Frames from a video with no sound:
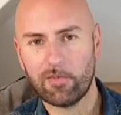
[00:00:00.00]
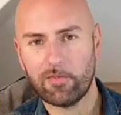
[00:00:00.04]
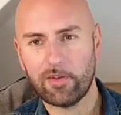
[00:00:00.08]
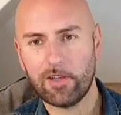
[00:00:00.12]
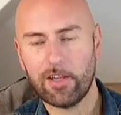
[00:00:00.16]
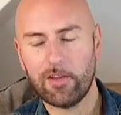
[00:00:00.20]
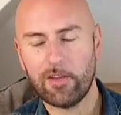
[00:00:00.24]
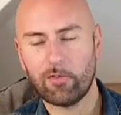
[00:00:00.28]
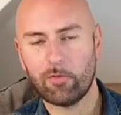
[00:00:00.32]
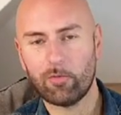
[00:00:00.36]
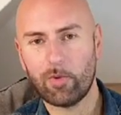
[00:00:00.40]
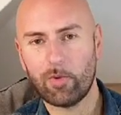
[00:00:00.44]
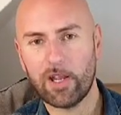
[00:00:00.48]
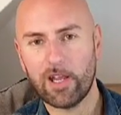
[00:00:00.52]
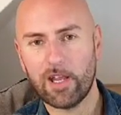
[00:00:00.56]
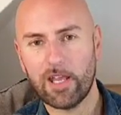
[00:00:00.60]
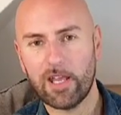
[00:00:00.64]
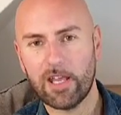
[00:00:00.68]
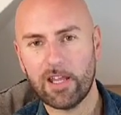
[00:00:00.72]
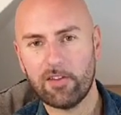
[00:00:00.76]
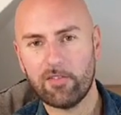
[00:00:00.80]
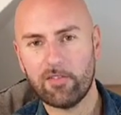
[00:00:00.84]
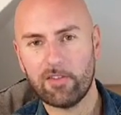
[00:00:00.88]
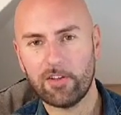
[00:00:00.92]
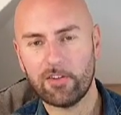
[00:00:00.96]
I think it's well
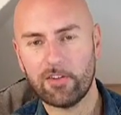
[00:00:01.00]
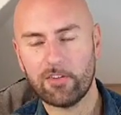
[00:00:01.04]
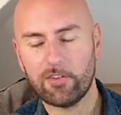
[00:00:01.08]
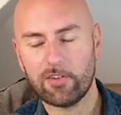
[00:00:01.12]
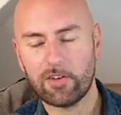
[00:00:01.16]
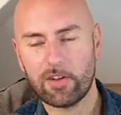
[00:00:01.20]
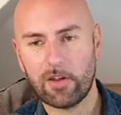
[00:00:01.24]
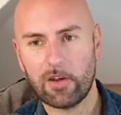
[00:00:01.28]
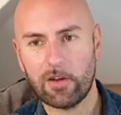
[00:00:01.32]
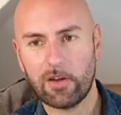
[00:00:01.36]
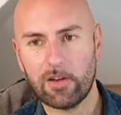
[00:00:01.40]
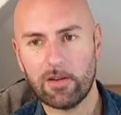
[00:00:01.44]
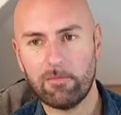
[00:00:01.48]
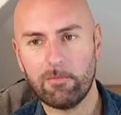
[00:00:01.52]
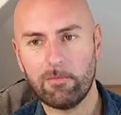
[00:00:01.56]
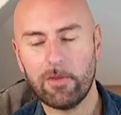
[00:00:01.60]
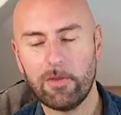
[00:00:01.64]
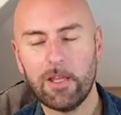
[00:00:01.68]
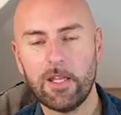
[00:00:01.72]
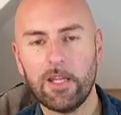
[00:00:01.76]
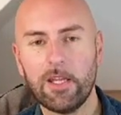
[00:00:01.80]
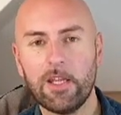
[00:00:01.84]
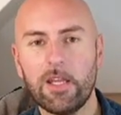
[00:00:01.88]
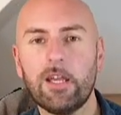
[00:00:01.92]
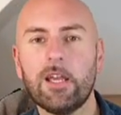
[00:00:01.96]
ahead of its
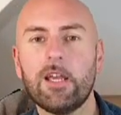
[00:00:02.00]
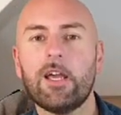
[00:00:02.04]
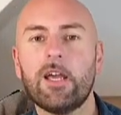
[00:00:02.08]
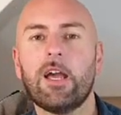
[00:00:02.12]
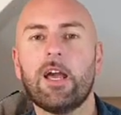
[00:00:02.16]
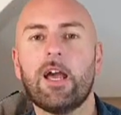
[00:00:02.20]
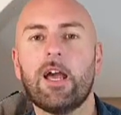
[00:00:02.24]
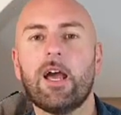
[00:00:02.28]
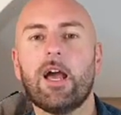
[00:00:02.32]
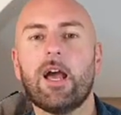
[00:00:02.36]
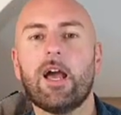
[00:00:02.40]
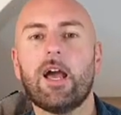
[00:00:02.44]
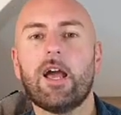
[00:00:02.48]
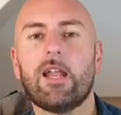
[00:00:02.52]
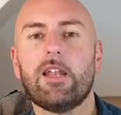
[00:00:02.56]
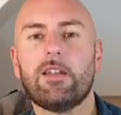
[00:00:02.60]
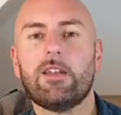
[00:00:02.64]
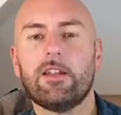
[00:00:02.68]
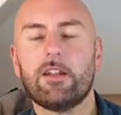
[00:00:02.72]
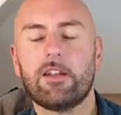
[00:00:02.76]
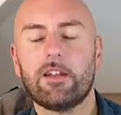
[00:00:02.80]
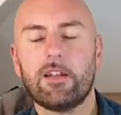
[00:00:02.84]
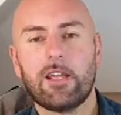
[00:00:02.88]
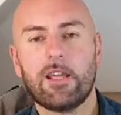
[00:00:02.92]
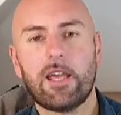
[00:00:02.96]
time.
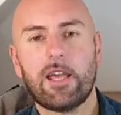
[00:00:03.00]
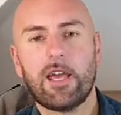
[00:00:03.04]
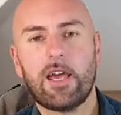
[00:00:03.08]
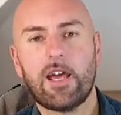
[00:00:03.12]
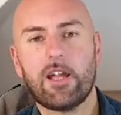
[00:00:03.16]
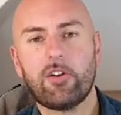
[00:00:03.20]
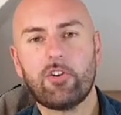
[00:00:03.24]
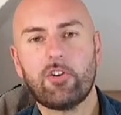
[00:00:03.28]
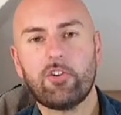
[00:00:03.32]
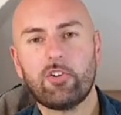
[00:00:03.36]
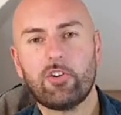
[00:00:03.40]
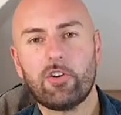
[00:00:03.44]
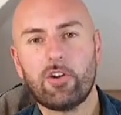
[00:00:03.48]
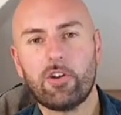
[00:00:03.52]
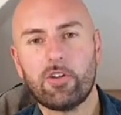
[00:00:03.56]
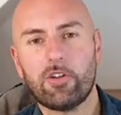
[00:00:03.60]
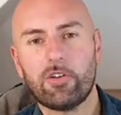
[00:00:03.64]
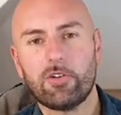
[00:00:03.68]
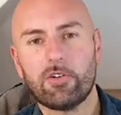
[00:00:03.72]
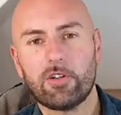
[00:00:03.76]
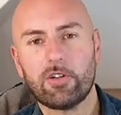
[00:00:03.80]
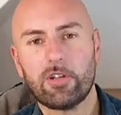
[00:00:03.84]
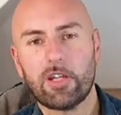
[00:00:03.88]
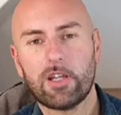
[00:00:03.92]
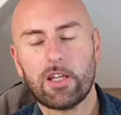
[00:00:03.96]
Didn't catch
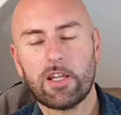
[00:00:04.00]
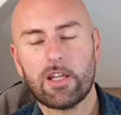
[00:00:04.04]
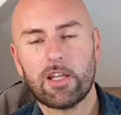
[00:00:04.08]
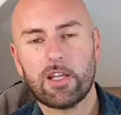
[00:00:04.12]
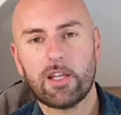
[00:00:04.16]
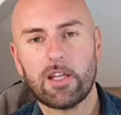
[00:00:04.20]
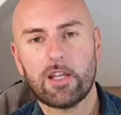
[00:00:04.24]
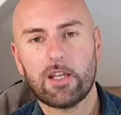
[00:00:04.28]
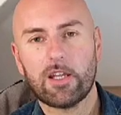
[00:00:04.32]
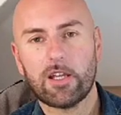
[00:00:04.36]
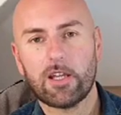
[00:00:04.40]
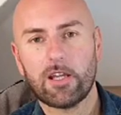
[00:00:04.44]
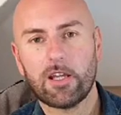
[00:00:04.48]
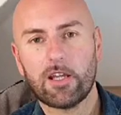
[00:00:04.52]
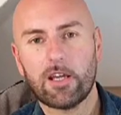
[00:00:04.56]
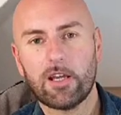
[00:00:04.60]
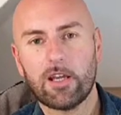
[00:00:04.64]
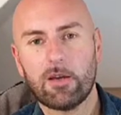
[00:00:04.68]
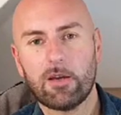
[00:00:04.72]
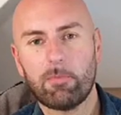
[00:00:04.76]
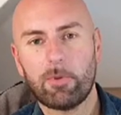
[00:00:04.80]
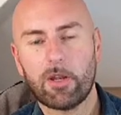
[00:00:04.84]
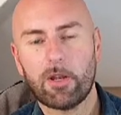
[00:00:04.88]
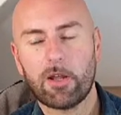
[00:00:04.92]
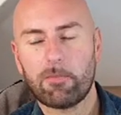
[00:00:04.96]
on,
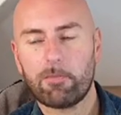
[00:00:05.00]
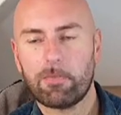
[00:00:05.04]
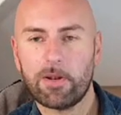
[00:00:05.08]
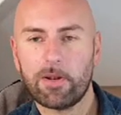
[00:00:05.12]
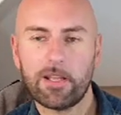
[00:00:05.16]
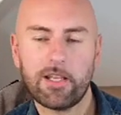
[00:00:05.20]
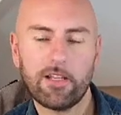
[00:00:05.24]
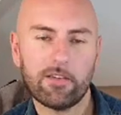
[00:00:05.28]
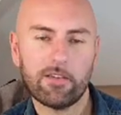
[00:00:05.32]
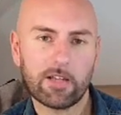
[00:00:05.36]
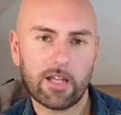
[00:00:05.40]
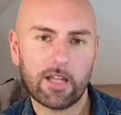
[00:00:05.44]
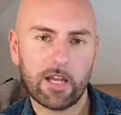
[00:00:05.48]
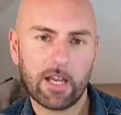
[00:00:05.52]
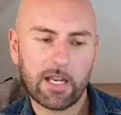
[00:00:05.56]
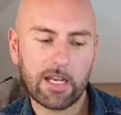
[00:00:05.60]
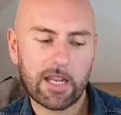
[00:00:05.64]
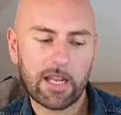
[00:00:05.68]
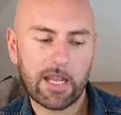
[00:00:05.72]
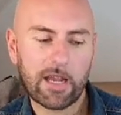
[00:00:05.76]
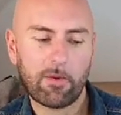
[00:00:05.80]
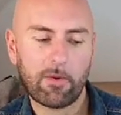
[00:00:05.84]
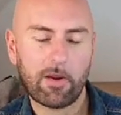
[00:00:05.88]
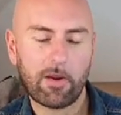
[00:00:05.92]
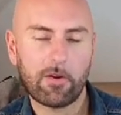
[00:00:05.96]
but I'm pleased that I
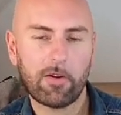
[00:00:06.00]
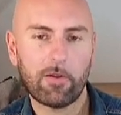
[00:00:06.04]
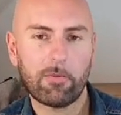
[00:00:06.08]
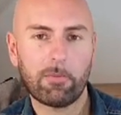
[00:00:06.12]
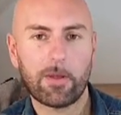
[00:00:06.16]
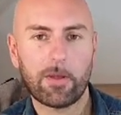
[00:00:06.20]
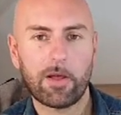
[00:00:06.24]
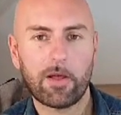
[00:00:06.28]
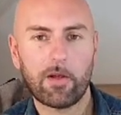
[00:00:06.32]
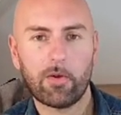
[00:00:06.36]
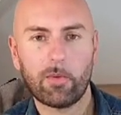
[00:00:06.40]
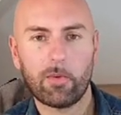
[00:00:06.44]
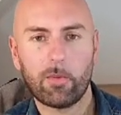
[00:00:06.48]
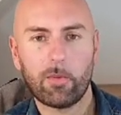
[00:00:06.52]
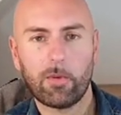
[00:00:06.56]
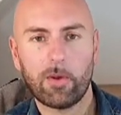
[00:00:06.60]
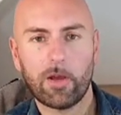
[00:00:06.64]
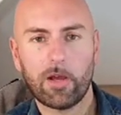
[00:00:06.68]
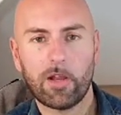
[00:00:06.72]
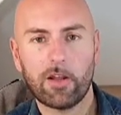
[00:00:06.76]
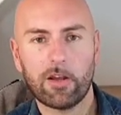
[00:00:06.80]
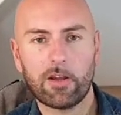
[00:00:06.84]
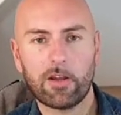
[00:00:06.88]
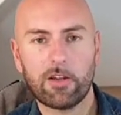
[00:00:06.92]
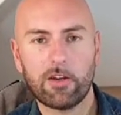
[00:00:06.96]
now own a bottle
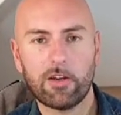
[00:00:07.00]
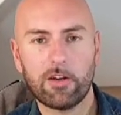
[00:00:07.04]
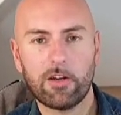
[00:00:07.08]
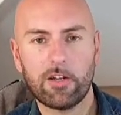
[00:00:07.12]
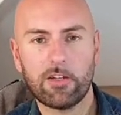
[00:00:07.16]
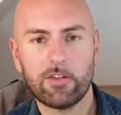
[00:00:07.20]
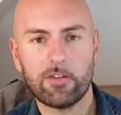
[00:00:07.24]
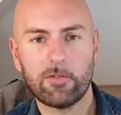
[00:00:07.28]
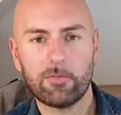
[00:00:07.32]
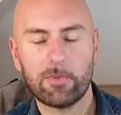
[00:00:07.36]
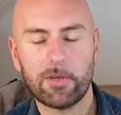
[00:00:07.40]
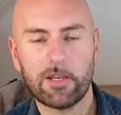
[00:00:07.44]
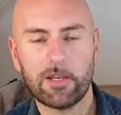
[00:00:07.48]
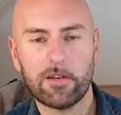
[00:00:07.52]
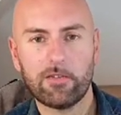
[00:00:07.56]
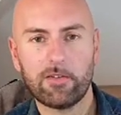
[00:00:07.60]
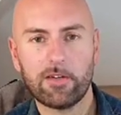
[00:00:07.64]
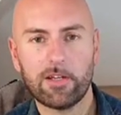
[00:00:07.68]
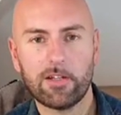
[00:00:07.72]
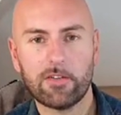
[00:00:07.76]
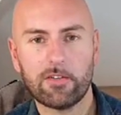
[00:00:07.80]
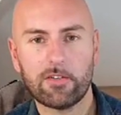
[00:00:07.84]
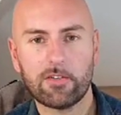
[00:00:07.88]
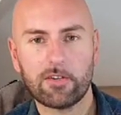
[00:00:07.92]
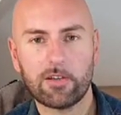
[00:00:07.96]
and I could
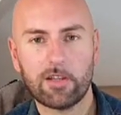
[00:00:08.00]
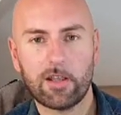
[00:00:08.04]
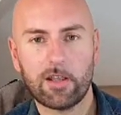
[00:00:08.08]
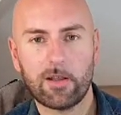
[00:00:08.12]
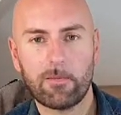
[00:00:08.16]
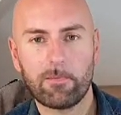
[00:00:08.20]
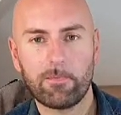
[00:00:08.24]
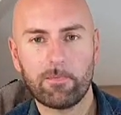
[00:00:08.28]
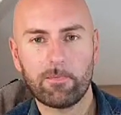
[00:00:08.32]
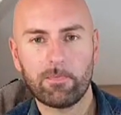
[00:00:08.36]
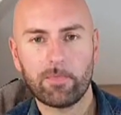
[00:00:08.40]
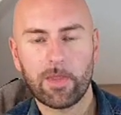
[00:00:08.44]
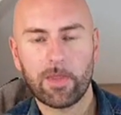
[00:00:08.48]
experience it.